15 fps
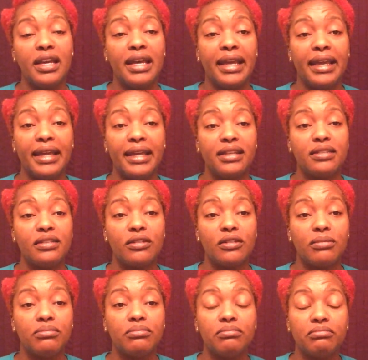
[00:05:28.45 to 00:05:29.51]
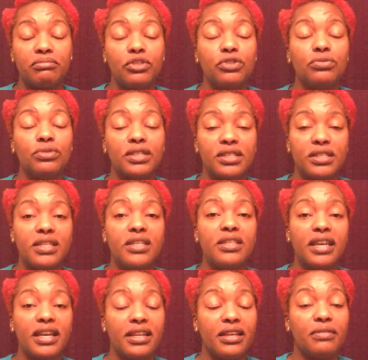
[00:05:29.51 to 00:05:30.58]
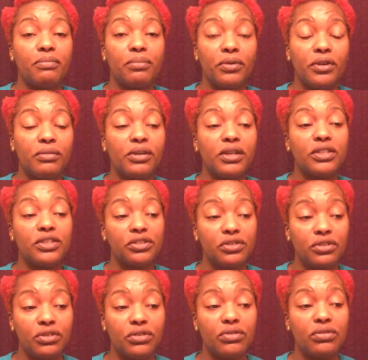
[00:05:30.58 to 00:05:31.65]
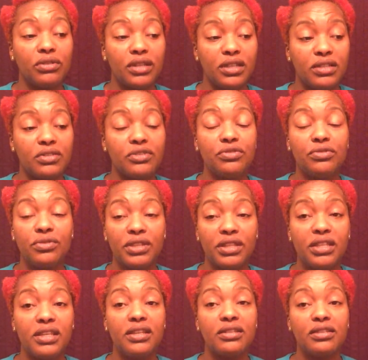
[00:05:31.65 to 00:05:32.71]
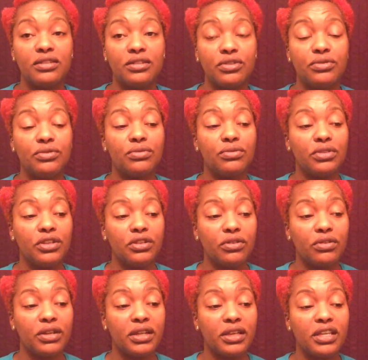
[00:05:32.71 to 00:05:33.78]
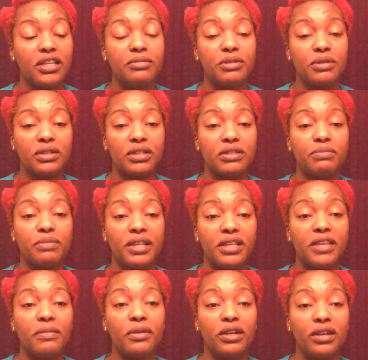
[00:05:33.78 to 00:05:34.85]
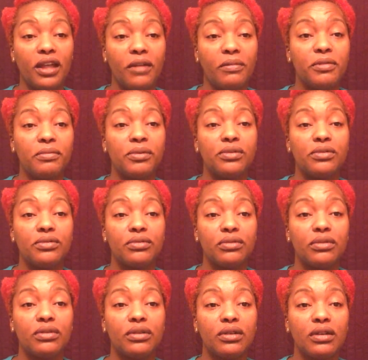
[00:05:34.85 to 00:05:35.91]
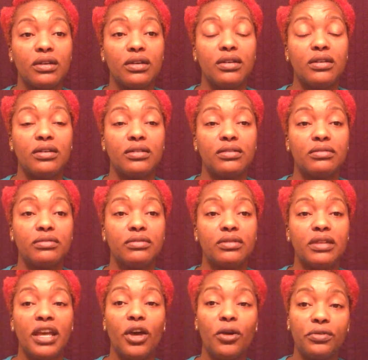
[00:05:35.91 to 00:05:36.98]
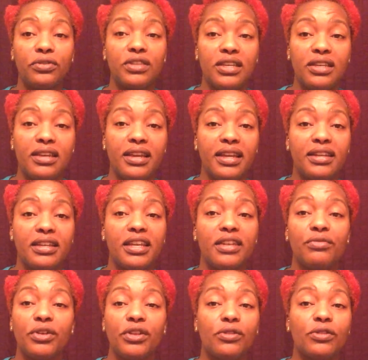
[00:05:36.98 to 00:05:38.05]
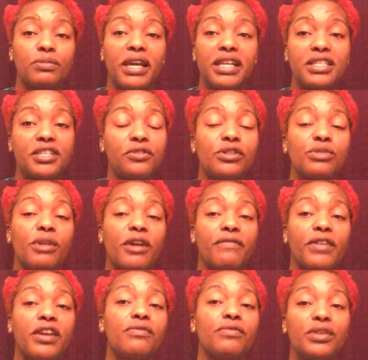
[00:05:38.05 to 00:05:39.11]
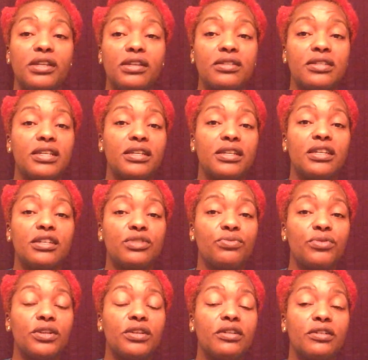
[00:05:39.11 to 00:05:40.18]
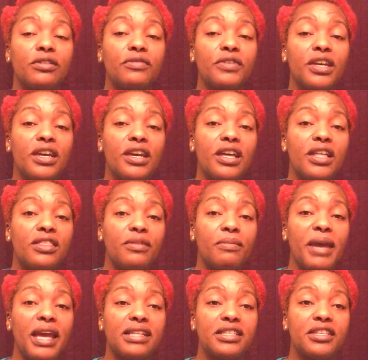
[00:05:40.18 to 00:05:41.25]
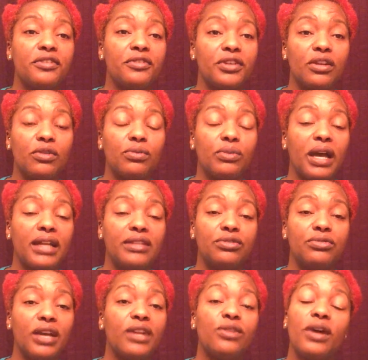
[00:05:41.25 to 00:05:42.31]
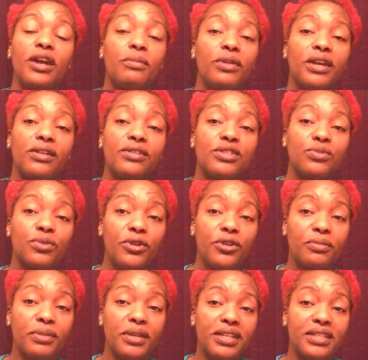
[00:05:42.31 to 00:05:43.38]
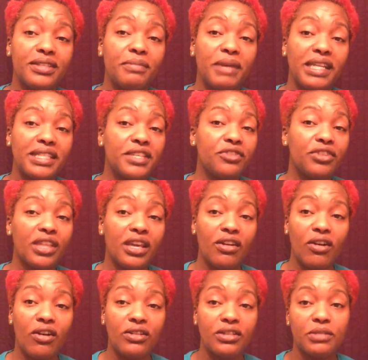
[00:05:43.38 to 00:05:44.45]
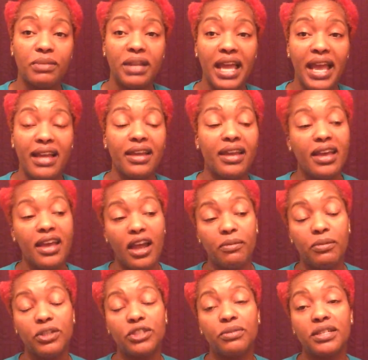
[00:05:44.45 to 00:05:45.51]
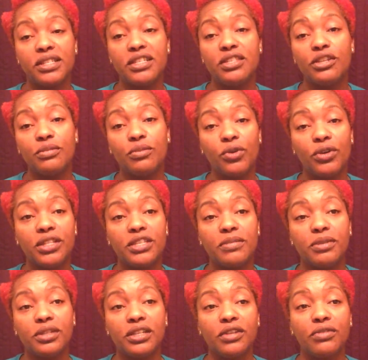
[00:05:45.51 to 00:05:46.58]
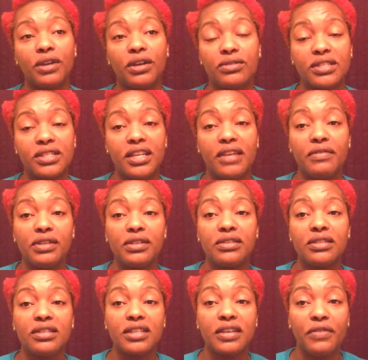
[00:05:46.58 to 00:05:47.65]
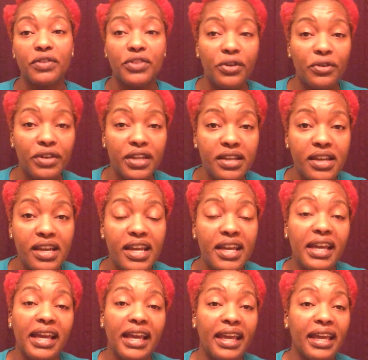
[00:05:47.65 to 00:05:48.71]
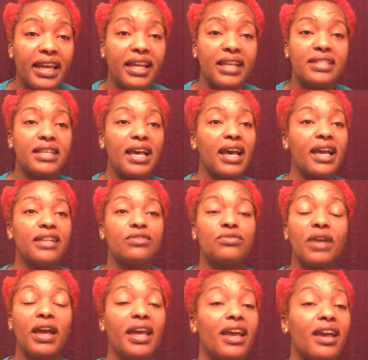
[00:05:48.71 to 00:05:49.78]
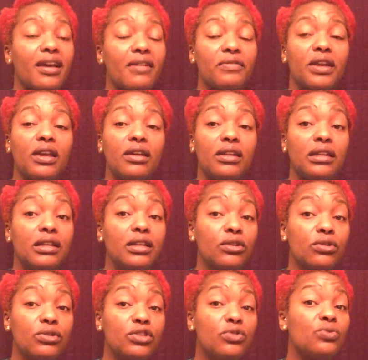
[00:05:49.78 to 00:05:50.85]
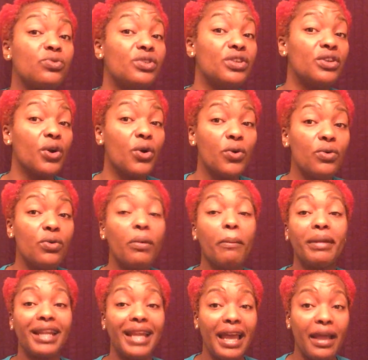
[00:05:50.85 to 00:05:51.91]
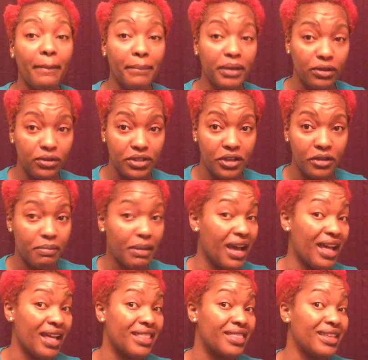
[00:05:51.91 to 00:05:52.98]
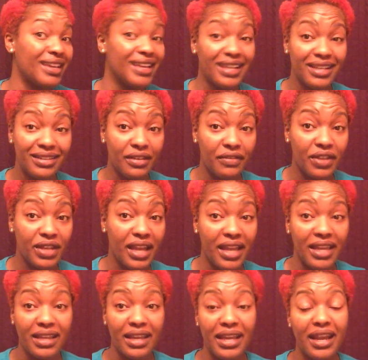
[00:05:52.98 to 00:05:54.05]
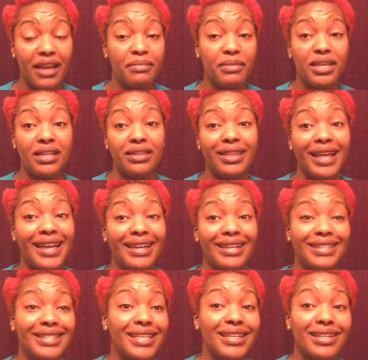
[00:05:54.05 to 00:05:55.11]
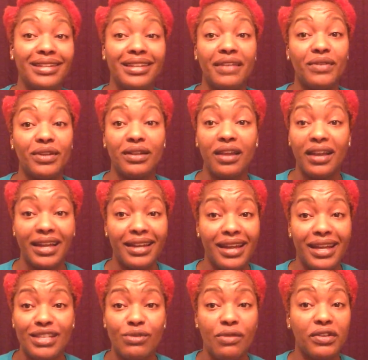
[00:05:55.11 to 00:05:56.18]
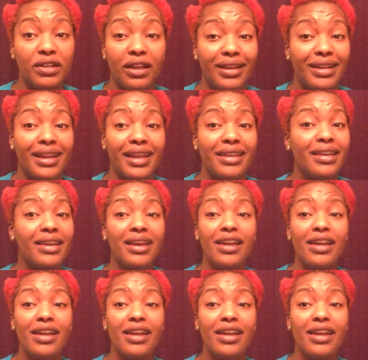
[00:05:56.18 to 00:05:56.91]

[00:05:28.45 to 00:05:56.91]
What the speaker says: And you would see that it pretty much, you know, it's a unique thing to do. You know, it's been keeping a lot of people healthy and getting rid of those bacteria. My favorite is it gets rid of the bacteria. I do not know how to pronounce the word, but it's the bacteria that causes plaque. I brush my teeth in the morning, typically around 7 to 7:30, and I do not have little to no plaque buildup by the end of the night, and I mean like 10 to 11 o'clock at night, 12 o'clock at night.